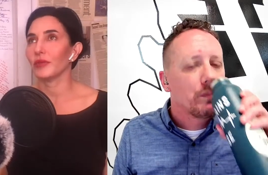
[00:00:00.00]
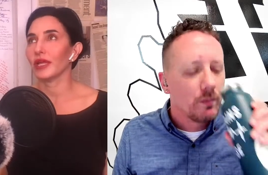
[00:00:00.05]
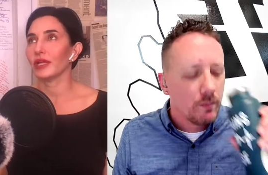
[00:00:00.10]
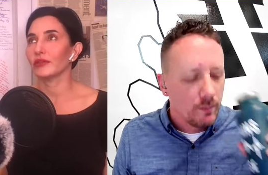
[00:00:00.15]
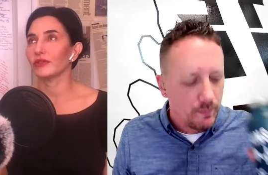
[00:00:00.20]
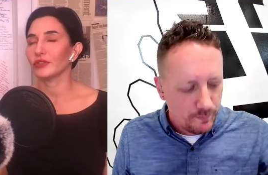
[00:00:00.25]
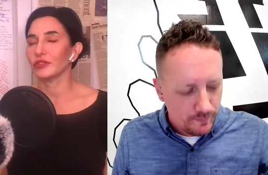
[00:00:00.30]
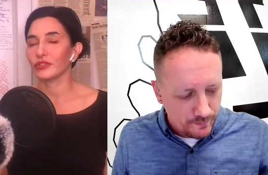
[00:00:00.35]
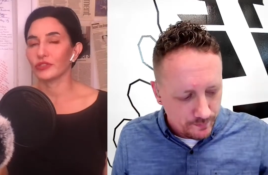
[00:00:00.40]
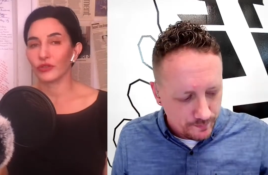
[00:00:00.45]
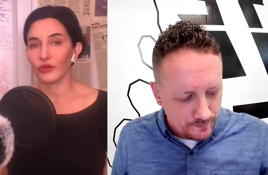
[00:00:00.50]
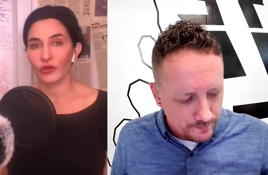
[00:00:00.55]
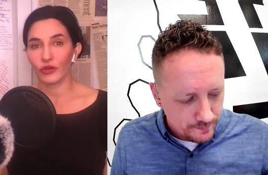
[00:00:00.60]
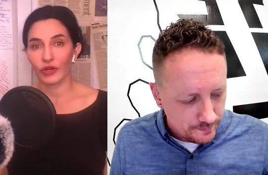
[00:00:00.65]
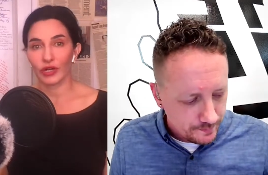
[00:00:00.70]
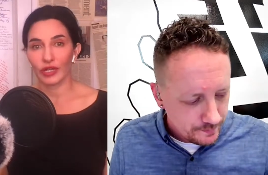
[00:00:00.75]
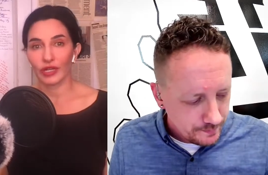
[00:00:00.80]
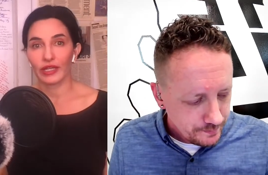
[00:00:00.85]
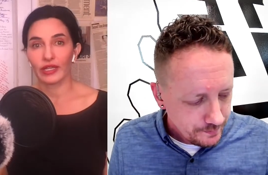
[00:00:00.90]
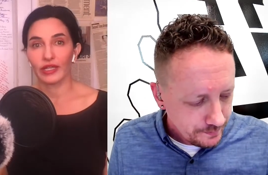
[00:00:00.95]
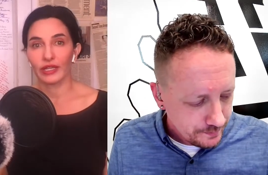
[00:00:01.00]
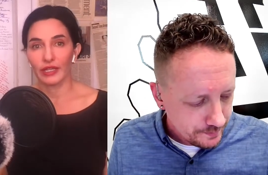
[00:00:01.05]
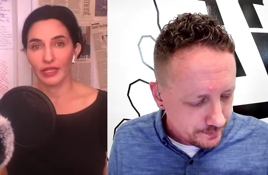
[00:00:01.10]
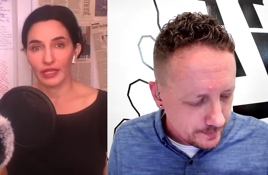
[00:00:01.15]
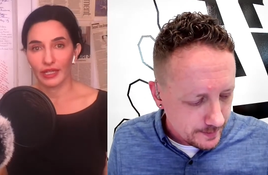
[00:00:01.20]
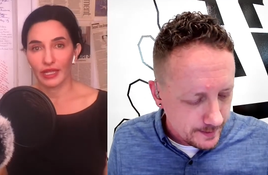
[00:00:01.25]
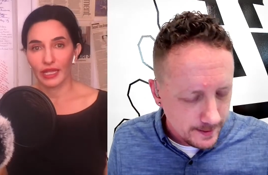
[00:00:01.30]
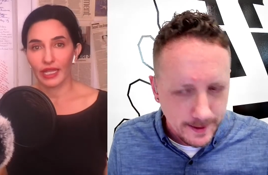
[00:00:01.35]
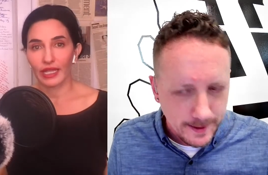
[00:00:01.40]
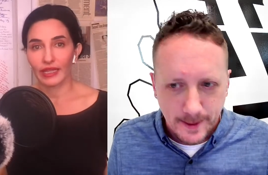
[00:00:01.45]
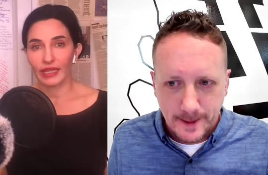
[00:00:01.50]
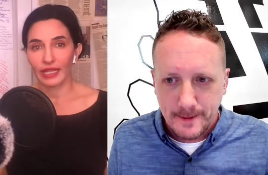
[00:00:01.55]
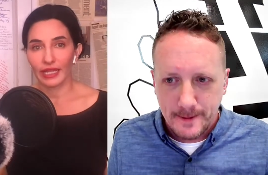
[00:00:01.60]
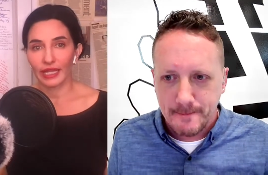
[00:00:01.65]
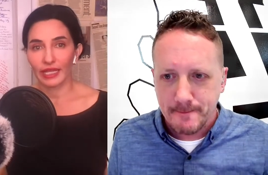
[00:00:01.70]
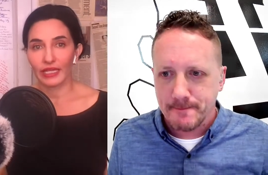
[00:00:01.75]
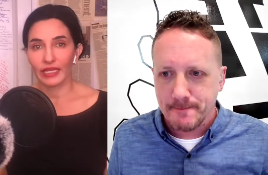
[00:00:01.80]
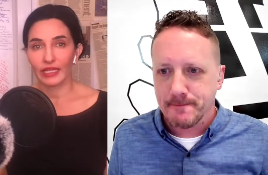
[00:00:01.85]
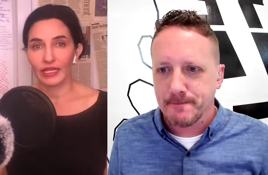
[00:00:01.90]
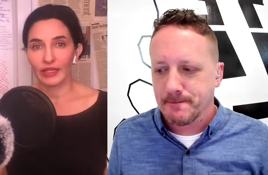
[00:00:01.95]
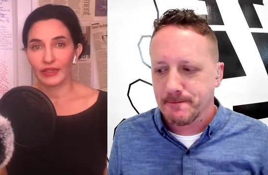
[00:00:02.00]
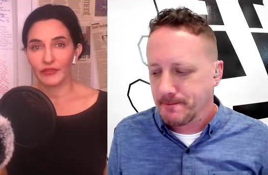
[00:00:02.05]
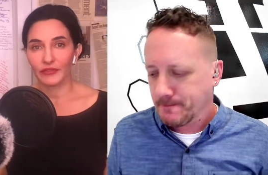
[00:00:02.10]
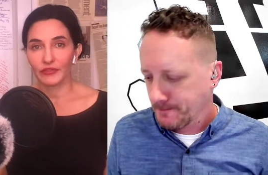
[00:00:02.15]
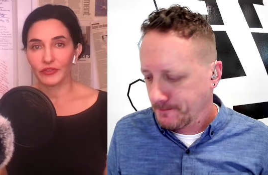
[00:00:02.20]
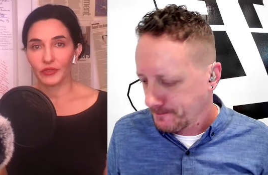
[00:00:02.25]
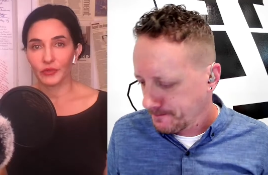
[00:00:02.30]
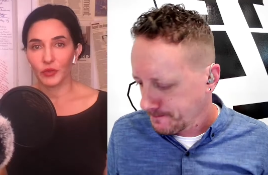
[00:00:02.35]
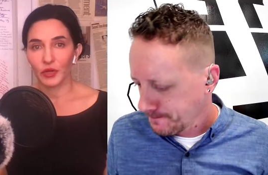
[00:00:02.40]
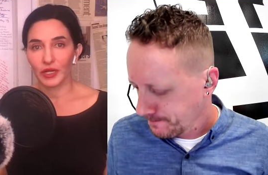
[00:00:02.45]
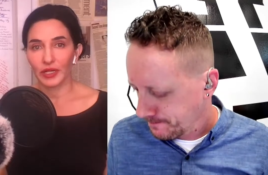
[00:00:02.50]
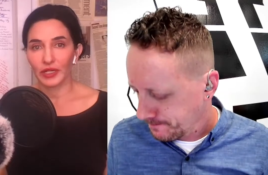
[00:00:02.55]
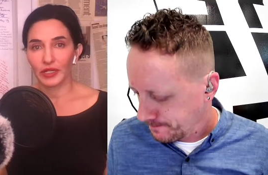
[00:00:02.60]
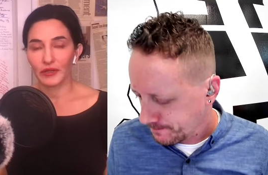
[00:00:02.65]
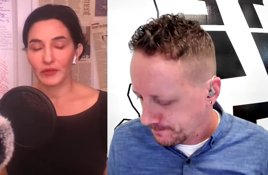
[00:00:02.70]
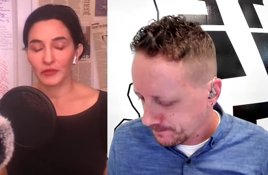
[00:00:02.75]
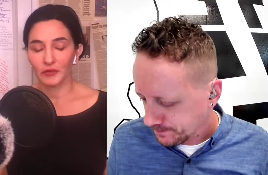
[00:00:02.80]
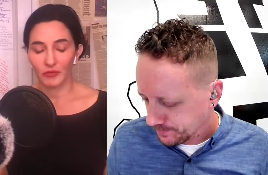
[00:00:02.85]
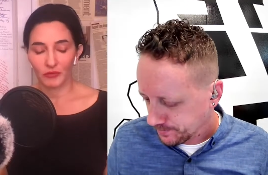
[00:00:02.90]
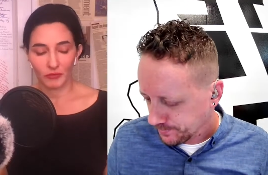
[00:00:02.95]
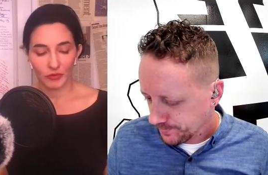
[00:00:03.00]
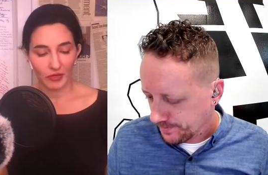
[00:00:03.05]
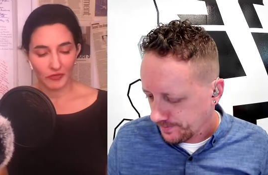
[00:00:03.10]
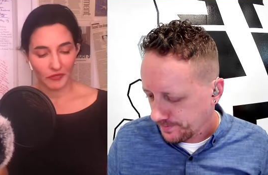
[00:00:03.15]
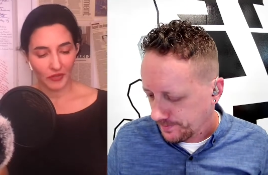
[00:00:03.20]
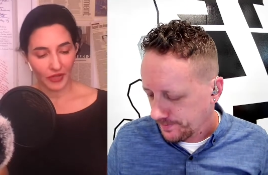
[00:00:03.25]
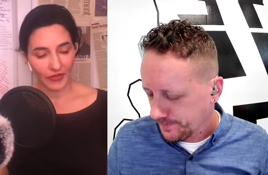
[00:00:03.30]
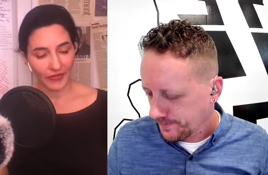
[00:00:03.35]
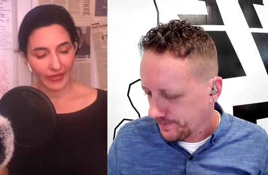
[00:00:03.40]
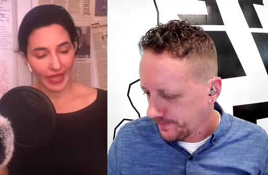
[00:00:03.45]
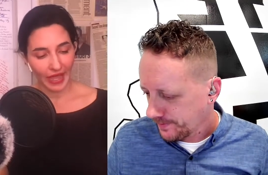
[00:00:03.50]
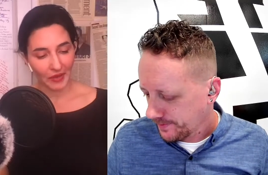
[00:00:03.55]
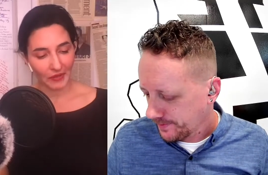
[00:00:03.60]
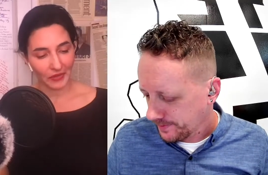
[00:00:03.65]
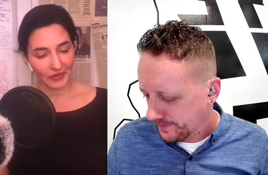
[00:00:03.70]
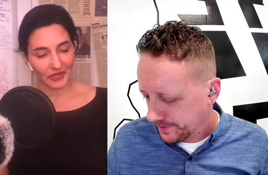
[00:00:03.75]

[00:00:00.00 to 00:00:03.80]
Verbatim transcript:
Speaker 1: my own story. And then if you want to riff on that,